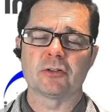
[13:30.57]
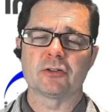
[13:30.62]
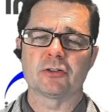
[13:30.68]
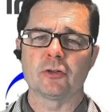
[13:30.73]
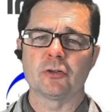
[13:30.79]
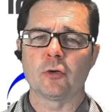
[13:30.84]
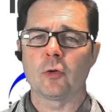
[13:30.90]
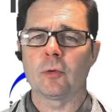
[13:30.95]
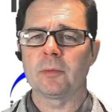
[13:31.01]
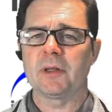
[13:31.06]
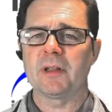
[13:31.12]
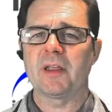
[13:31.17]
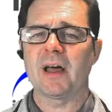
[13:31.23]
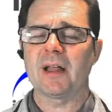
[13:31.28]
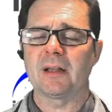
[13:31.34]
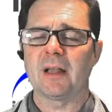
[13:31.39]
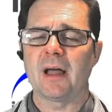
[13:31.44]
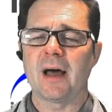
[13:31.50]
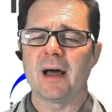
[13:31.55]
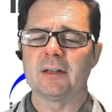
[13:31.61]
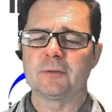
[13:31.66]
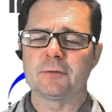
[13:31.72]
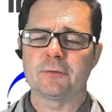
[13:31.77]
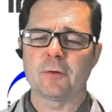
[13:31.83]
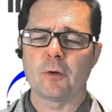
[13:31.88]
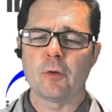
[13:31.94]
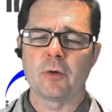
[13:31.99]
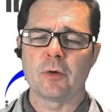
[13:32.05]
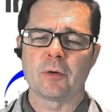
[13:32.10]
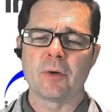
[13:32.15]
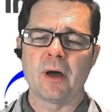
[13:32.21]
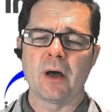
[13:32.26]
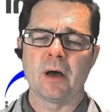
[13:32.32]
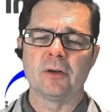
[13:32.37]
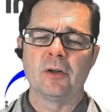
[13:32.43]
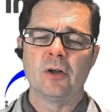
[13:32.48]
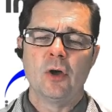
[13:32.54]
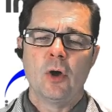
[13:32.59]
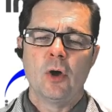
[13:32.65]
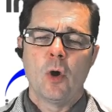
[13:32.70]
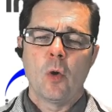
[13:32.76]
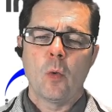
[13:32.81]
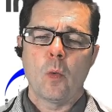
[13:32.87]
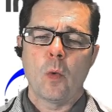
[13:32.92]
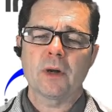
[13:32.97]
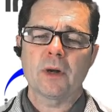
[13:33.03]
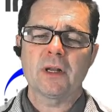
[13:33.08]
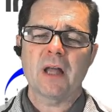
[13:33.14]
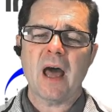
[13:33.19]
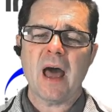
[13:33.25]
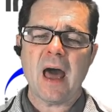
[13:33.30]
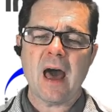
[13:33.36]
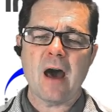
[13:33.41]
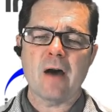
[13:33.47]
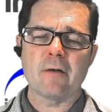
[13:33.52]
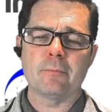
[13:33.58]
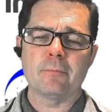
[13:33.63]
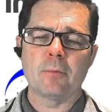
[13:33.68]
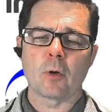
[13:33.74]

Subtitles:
So normally that line's flowing around 1.5 or